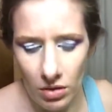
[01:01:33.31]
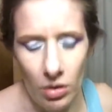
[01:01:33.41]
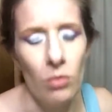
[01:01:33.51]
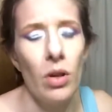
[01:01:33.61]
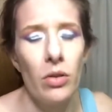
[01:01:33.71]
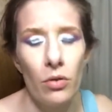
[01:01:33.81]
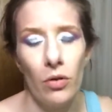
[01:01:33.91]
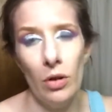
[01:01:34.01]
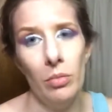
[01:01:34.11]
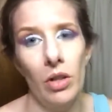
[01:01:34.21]
Or
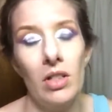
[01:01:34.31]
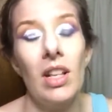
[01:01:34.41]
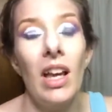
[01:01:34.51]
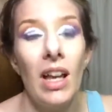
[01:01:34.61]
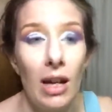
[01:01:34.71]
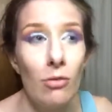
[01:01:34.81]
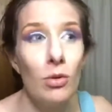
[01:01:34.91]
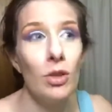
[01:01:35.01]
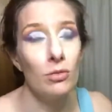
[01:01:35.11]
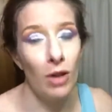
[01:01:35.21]
Rutherford books?
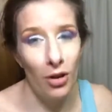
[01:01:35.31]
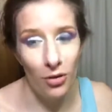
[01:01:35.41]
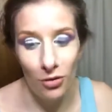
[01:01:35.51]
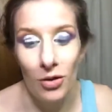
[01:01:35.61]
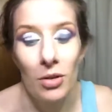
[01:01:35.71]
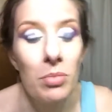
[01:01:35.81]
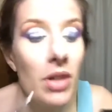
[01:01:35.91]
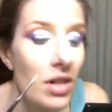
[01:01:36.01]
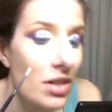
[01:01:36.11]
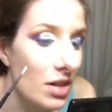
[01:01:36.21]
Edward Rutherford
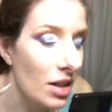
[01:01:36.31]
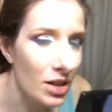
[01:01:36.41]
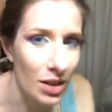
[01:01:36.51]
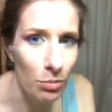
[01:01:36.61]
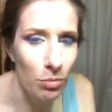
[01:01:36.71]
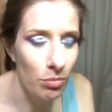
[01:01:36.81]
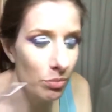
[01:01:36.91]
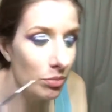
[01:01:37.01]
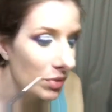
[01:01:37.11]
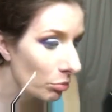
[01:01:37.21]
books. The
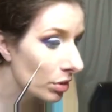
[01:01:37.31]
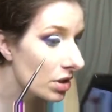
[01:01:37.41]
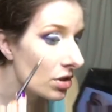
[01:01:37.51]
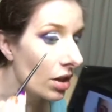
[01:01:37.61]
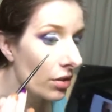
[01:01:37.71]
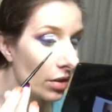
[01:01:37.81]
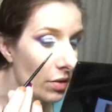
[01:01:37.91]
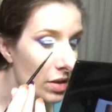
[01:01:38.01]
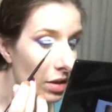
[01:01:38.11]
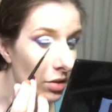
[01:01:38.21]
British author I
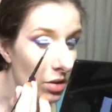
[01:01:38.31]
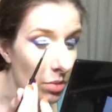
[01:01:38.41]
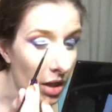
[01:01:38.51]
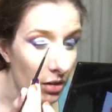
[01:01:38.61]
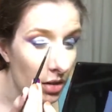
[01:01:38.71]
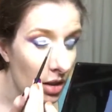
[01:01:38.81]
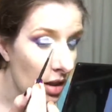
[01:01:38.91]
was telling you about.